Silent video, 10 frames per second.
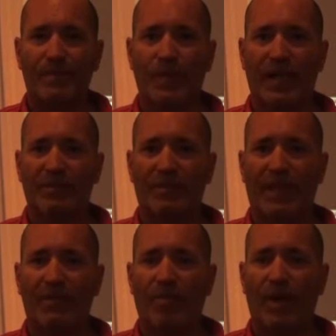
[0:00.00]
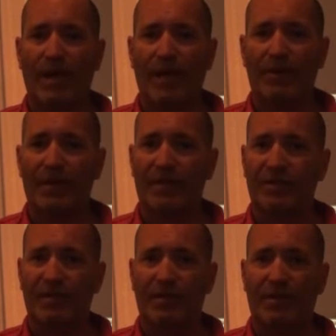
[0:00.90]
You get to that wedding or the
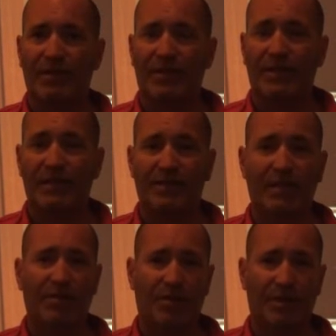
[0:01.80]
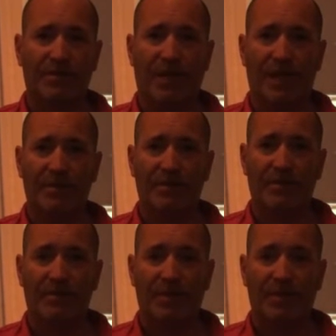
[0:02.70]
casino and they say turn it down.